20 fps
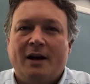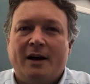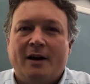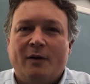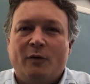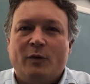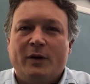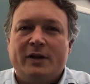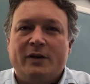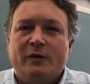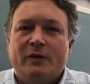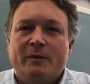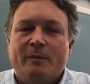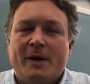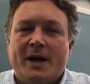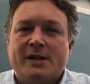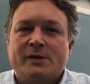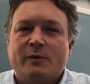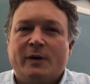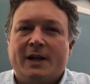we do the
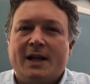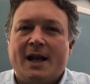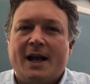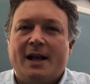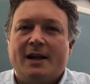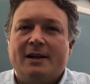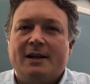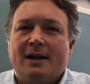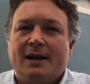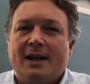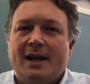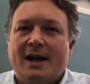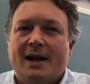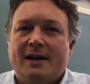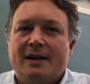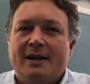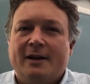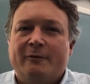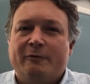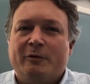best we can to get
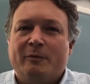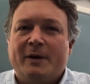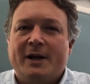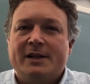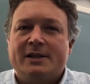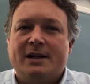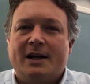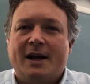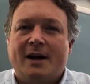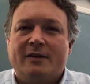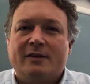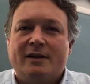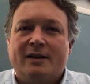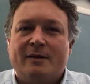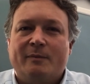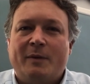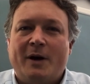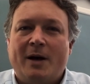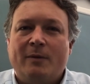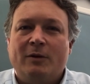information out to
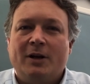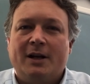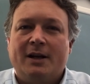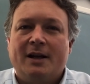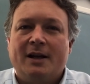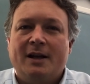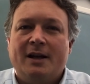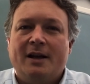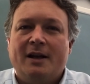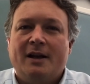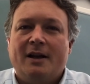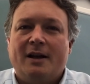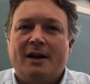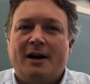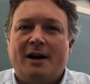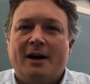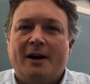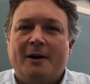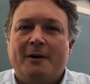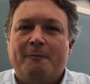the public.
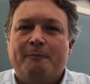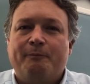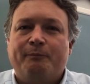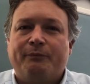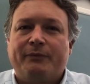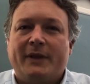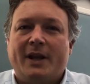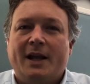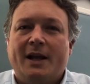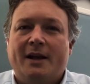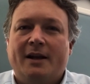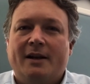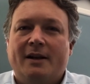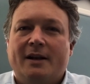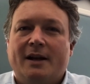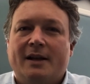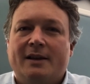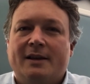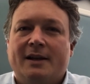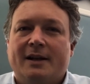And
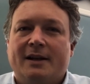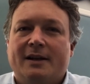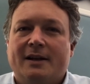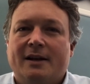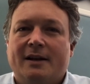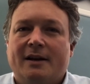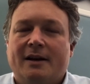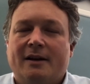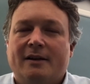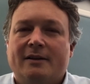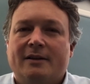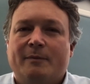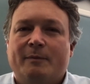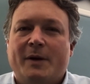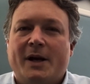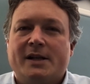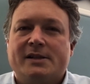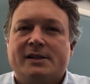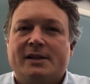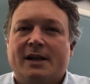I think the
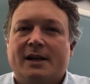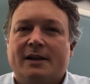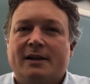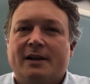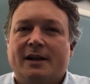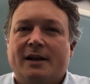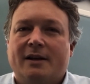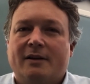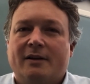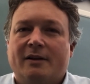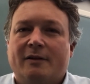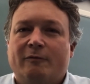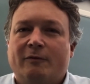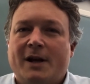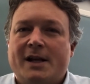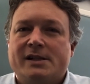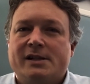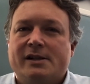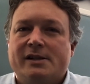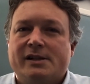best thing that
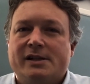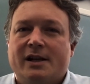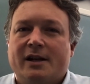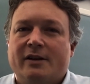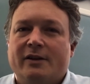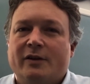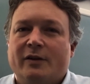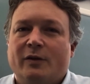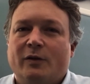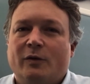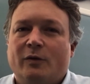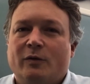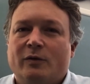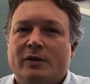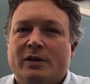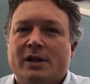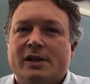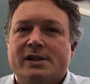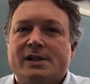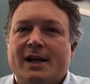residents can do
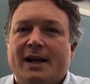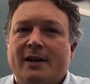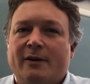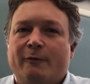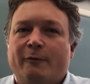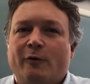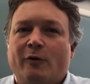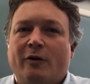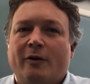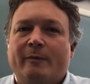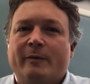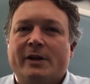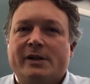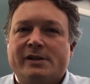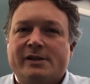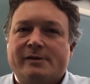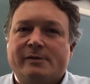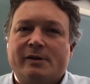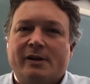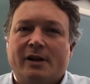to stay informed
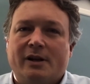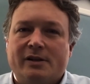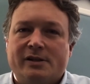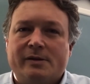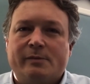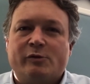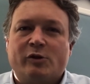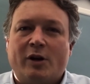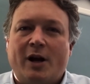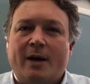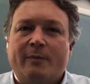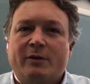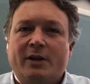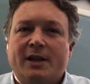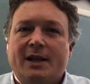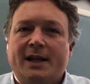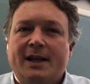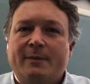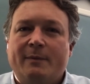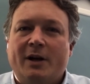is subscribe to
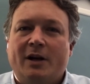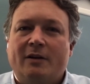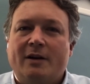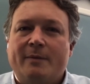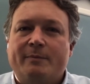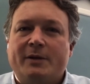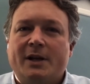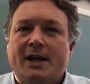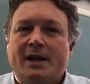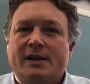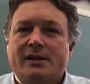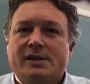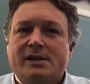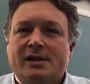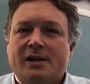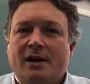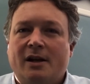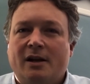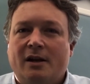the email updates,